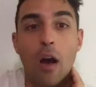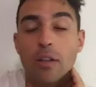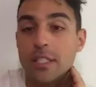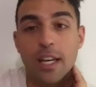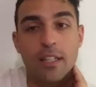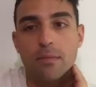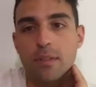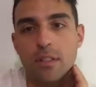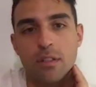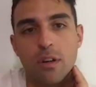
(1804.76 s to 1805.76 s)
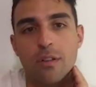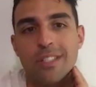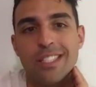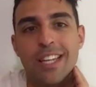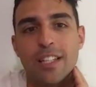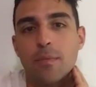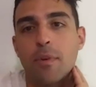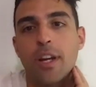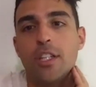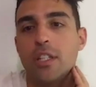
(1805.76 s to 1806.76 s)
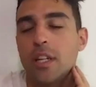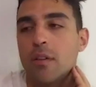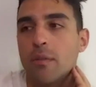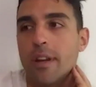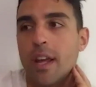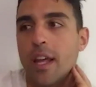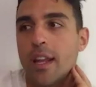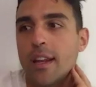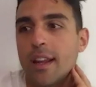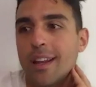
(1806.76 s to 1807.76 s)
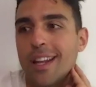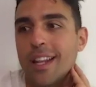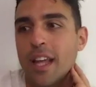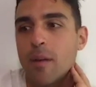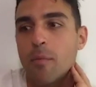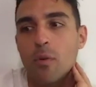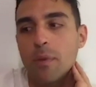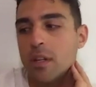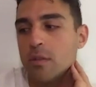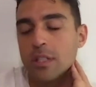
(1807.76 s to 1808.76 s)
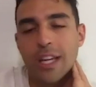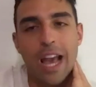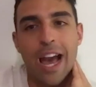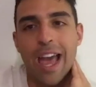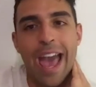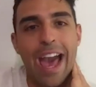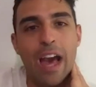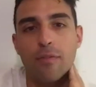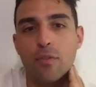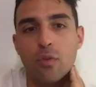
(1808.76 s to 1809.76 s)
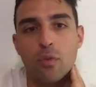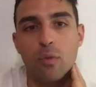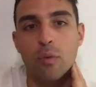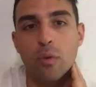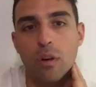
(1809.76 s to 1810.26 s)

was desperate, you know? It was desperation. And in that moment, it was like, I have to